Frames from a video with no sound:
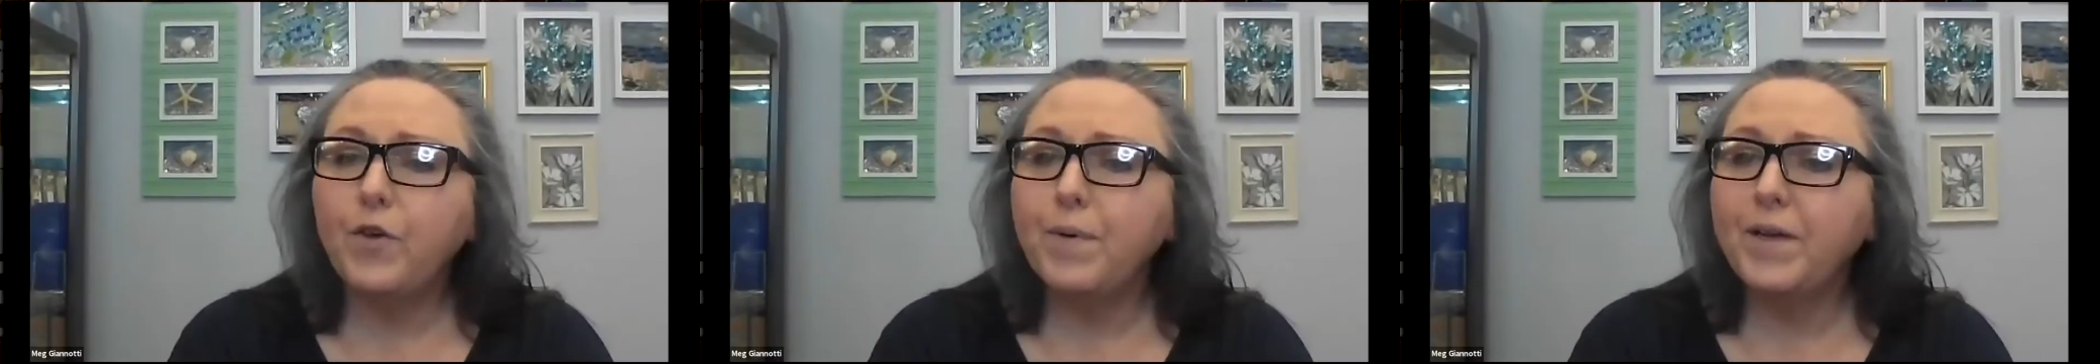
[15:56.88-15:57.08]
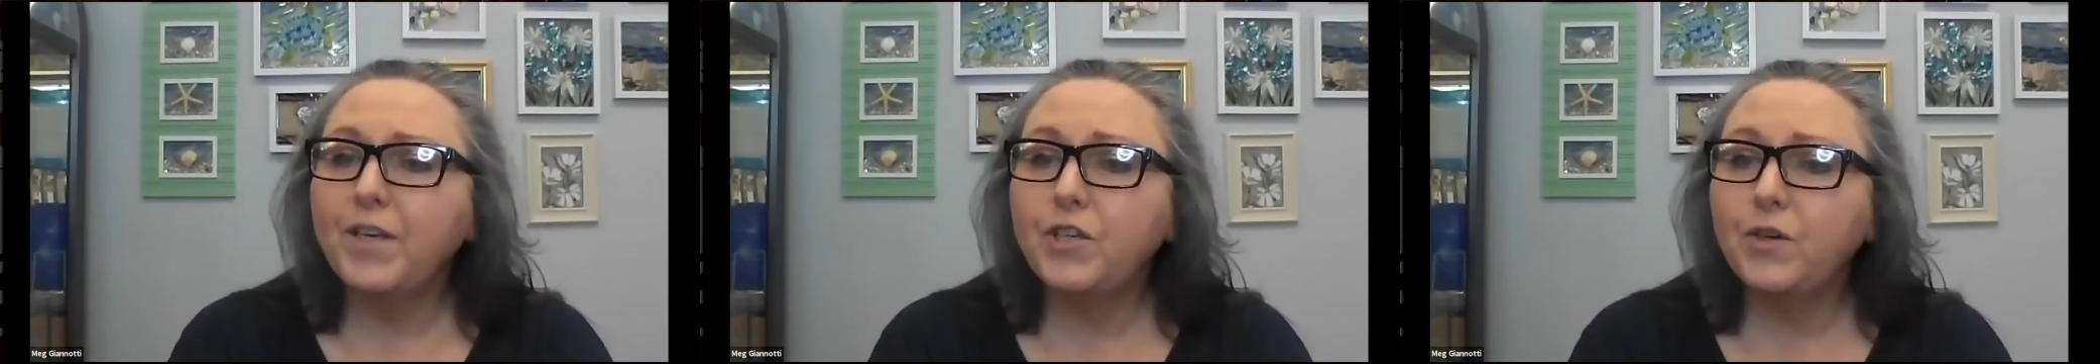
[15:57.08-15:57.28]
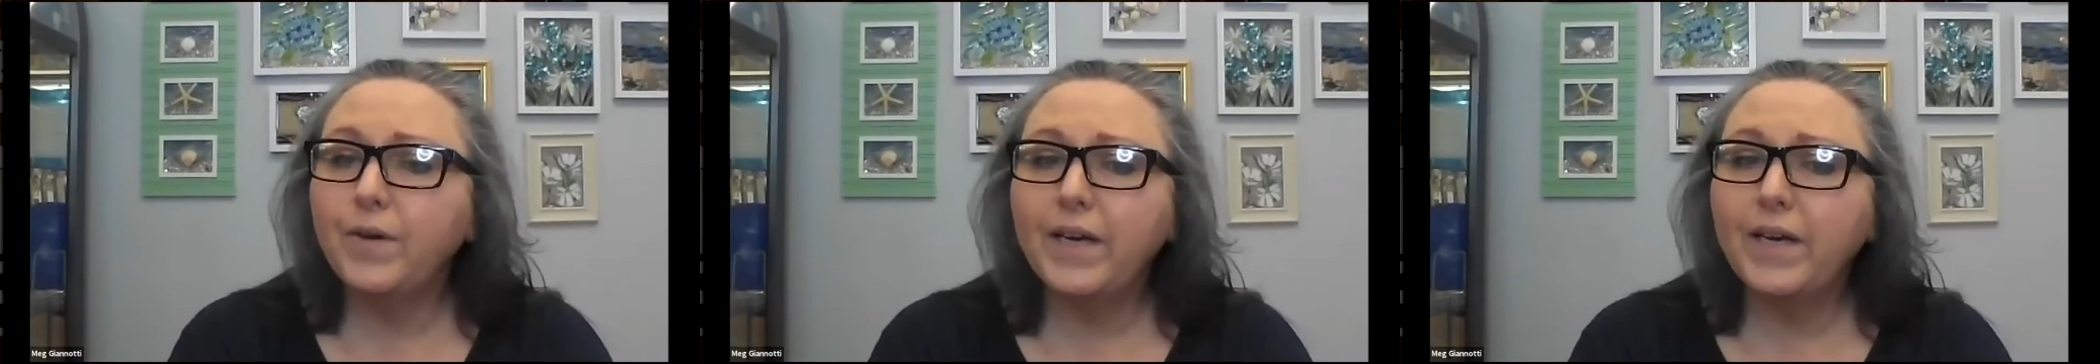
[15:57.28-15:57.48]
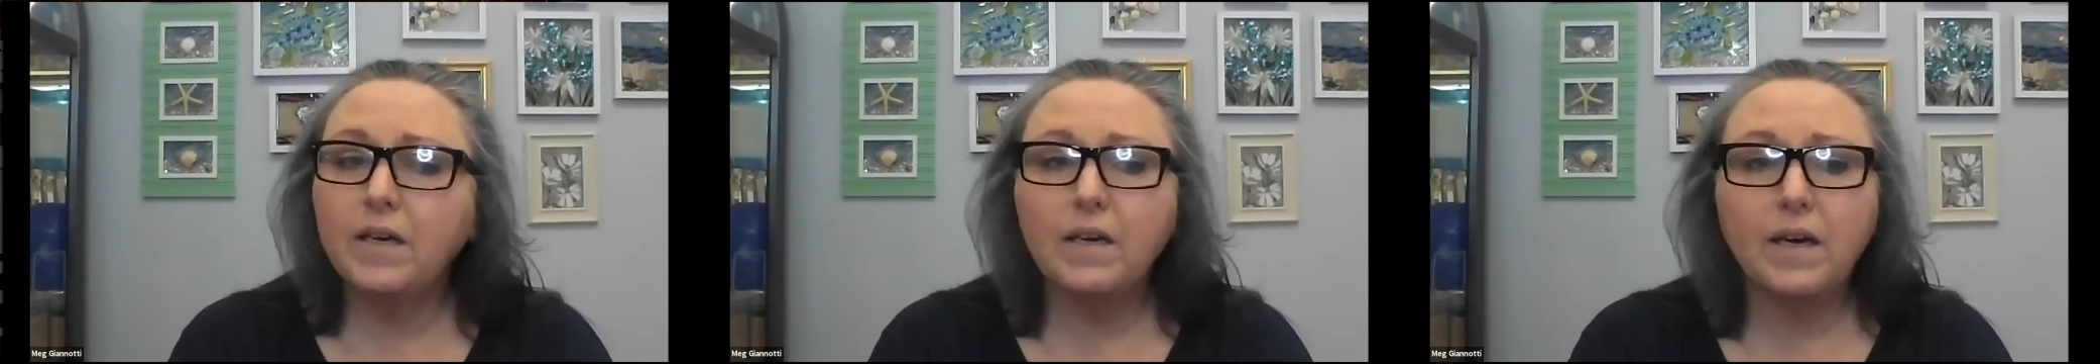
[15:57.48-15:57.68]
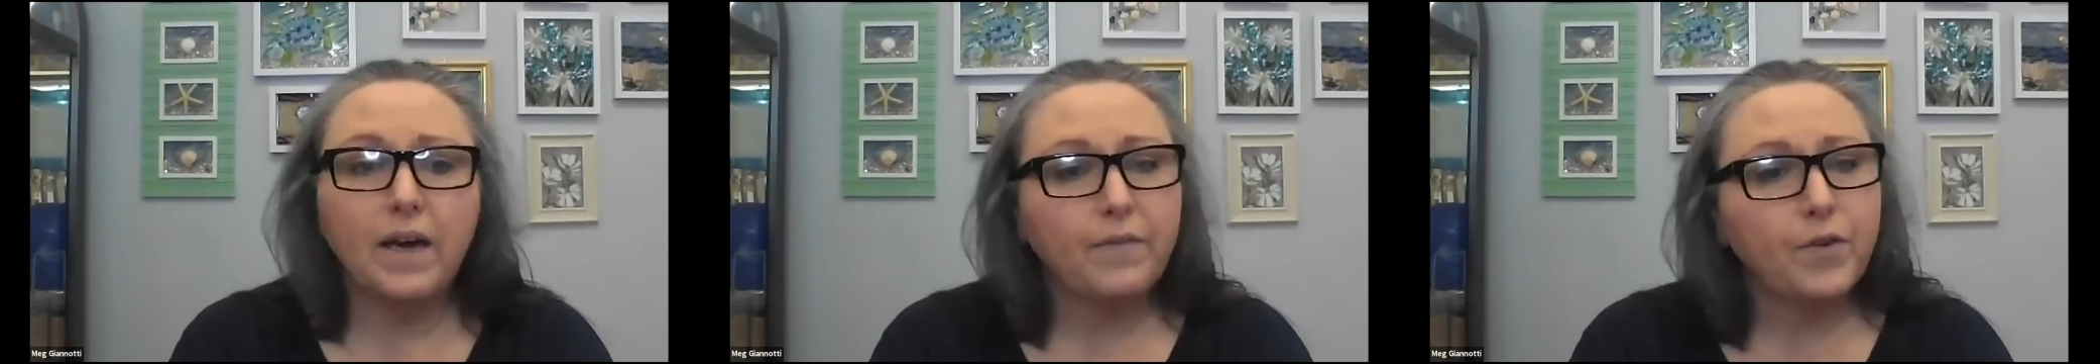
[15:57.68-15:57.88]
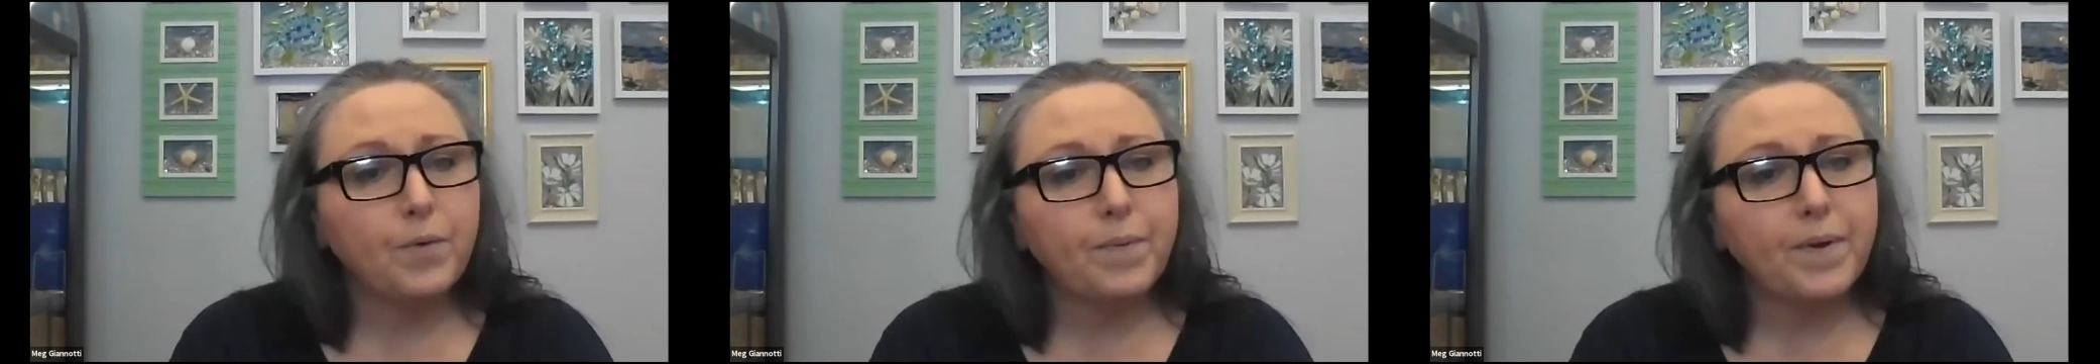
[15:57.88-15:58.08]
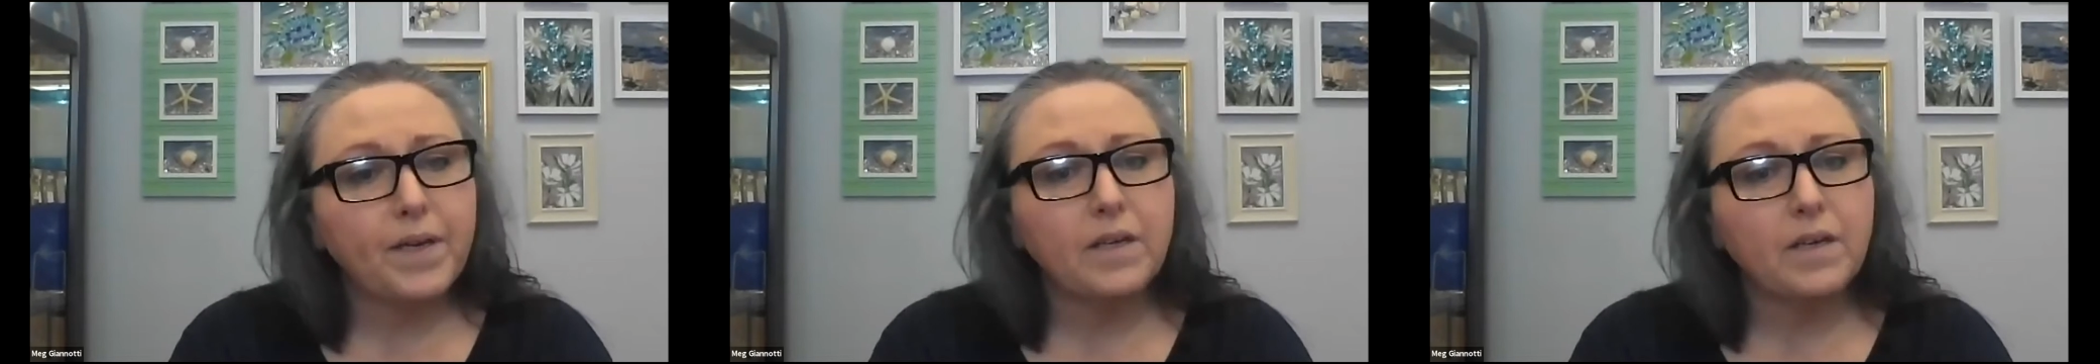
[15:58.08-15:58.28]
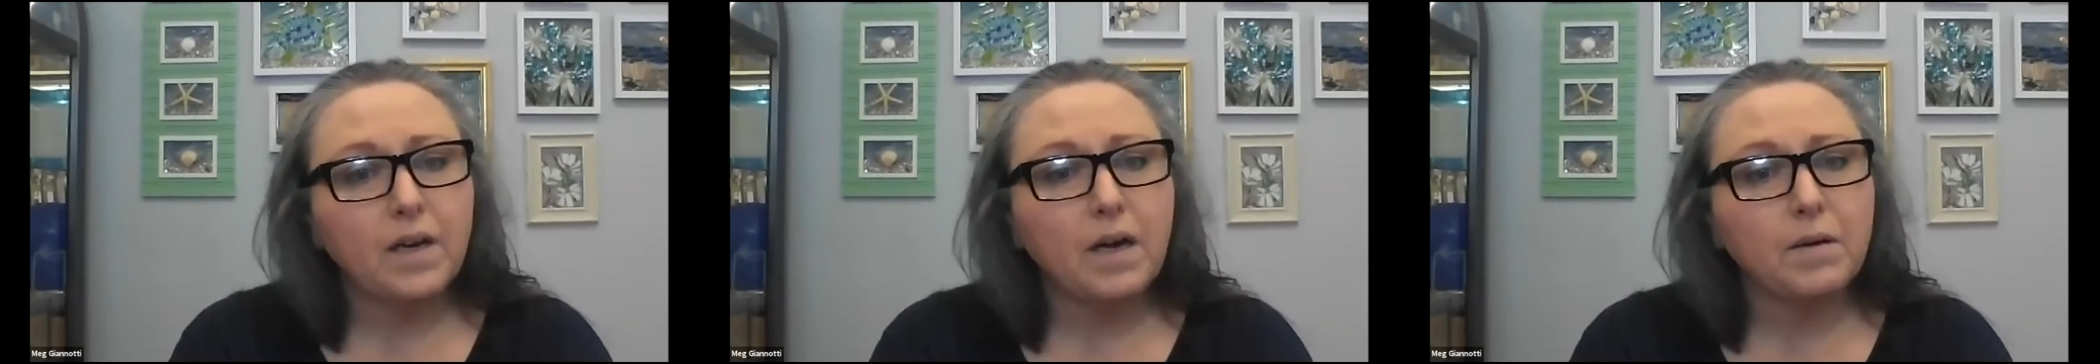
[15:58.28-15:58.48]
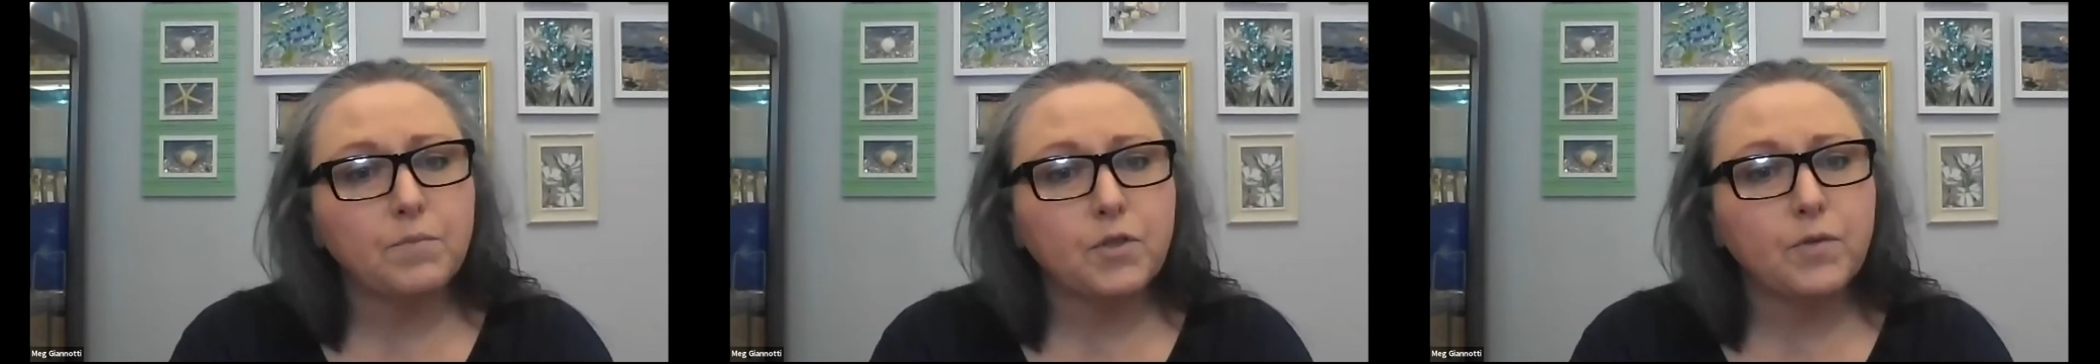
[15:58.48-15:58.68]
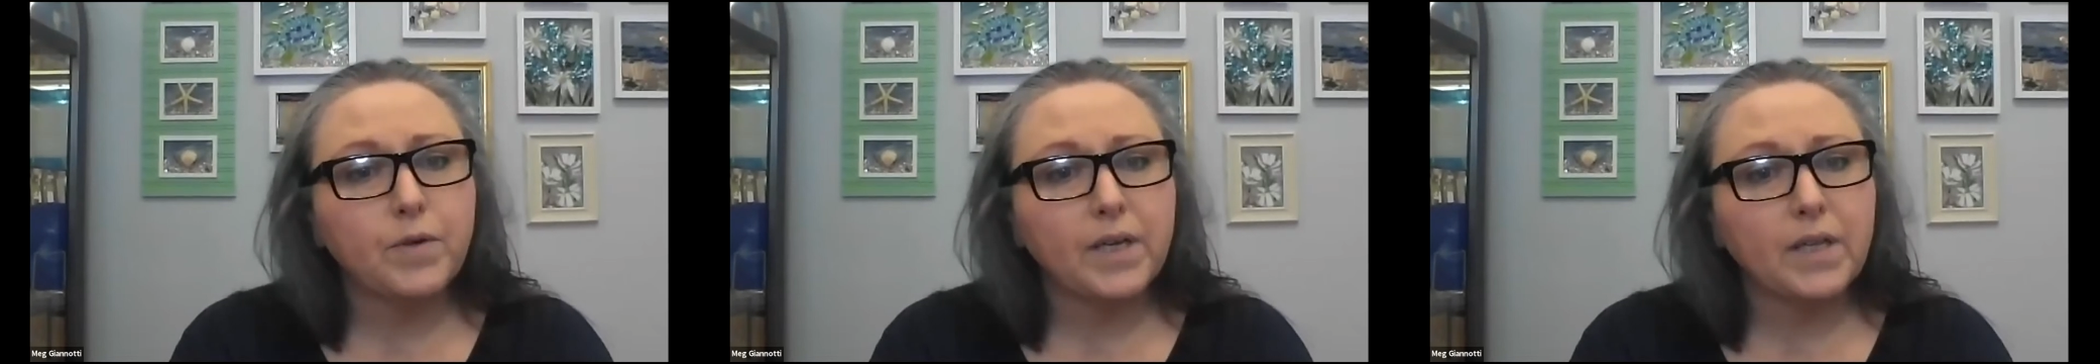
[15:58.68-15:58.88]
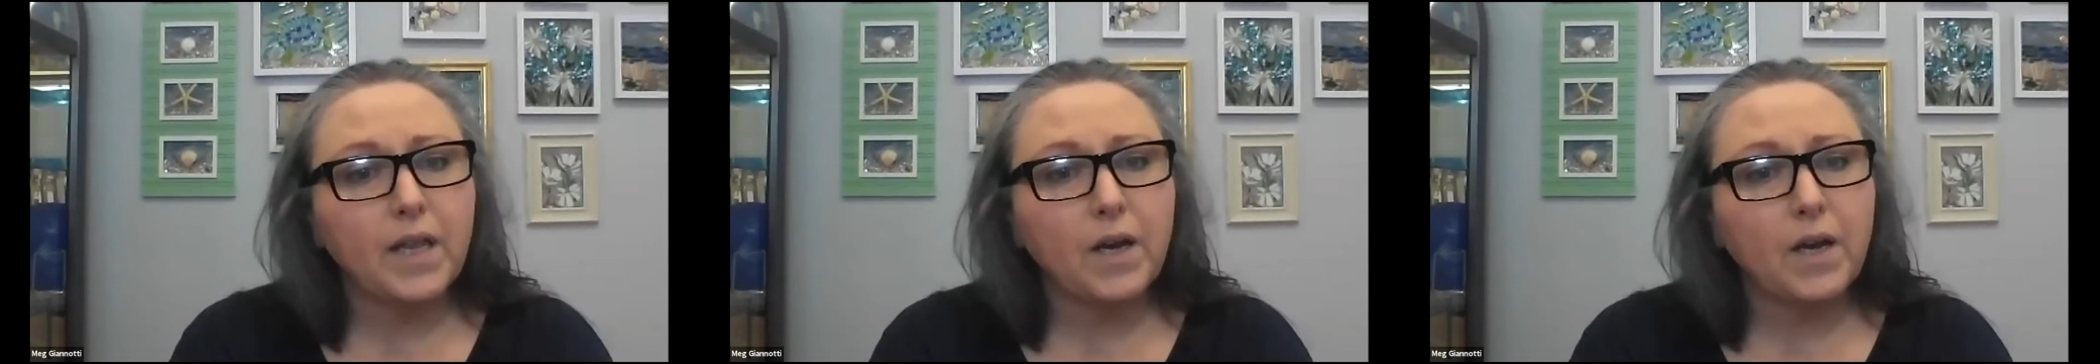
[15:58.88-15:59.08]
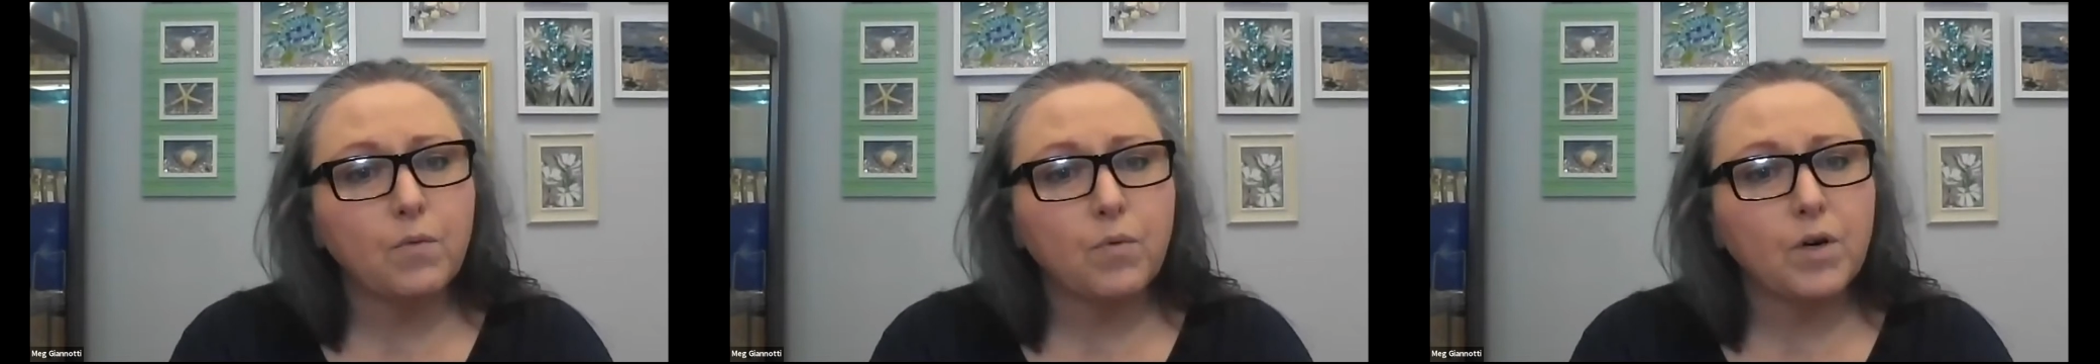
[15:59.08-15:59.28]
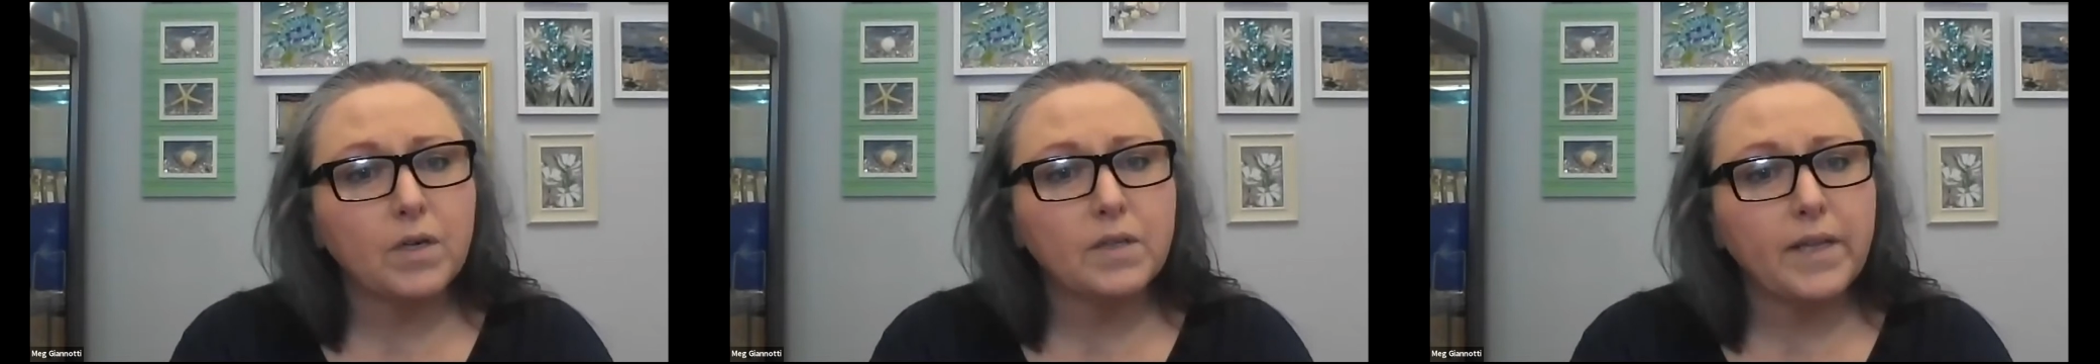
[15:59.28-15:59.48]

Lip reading: you been doing a lot of work